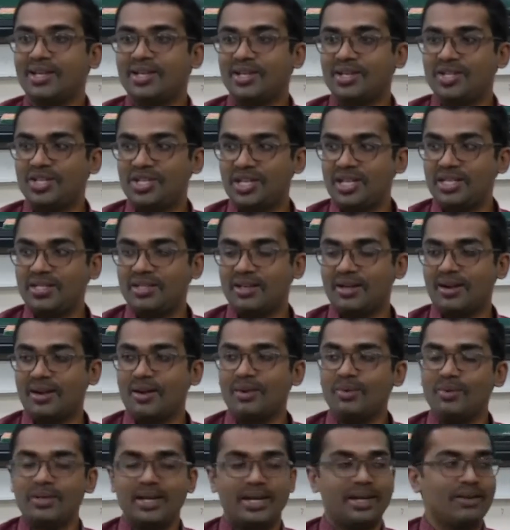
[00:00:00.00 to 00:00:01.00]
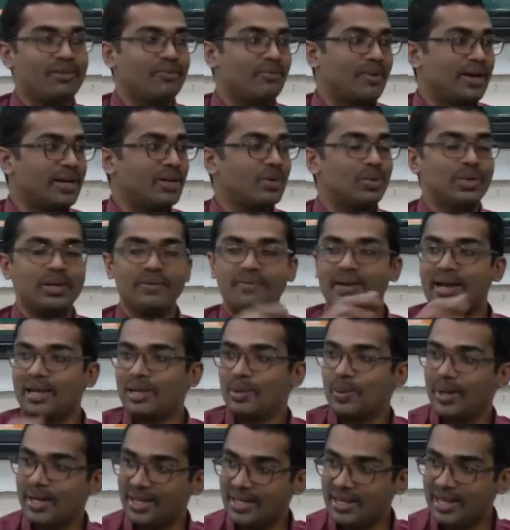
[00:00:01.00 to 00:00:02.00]
sheet around, and one could
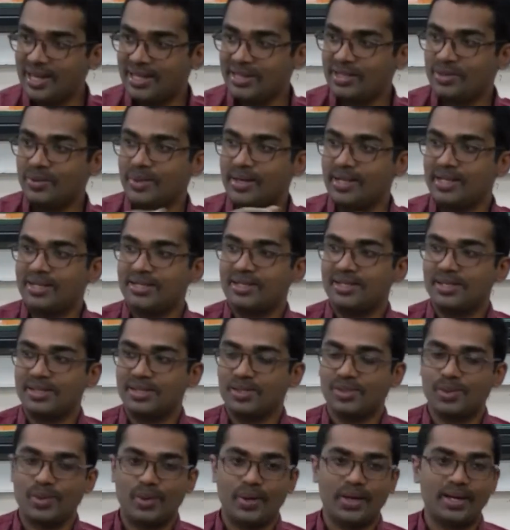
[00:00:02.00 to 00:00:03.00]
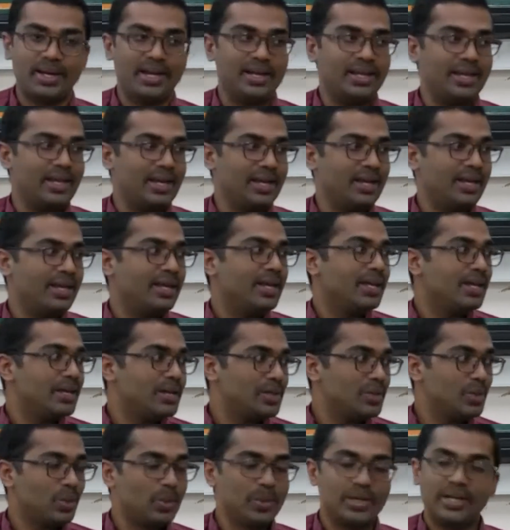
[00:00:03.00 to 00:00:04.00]
evaluate the other ones and so on, and then
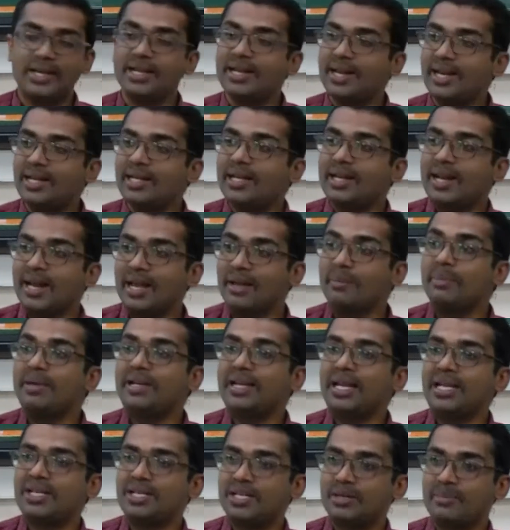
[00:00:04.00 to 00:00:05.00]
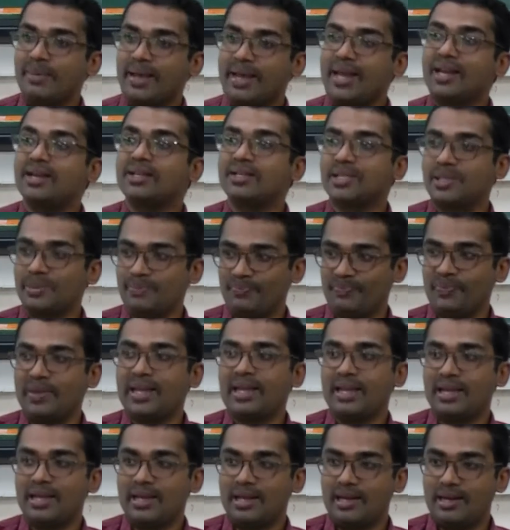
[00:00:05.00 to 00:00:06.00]
you could create a recommendation mechanism,
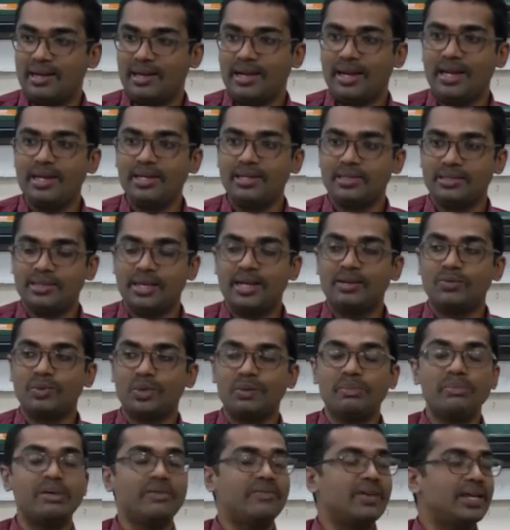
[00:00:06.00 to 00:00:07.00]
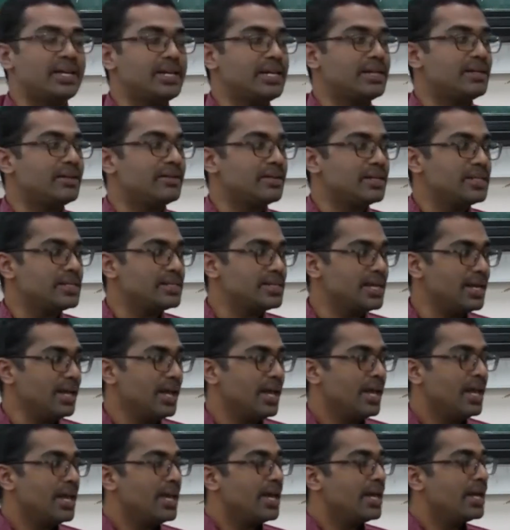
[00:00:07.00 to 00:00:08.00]
right? That would be very interesting.
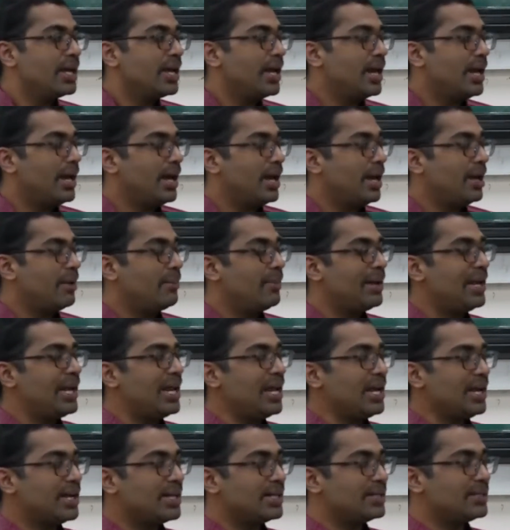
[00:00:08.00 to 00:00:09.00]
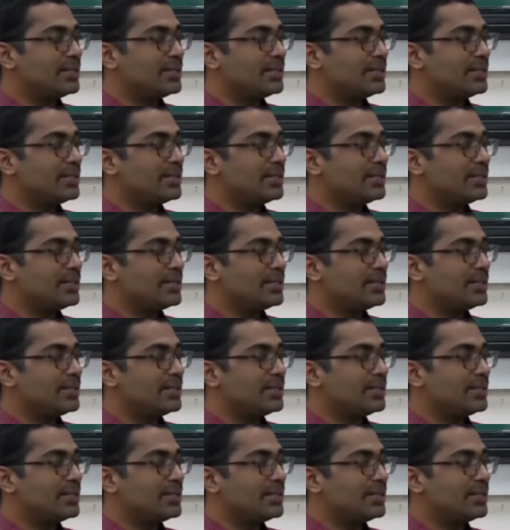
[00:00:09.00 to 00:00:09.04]
Malik?